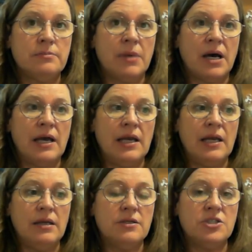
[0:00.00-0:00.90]

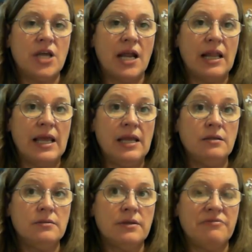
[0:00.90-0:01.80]
by Chatelaine.
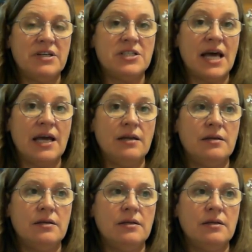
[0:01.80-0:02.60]
I finished that.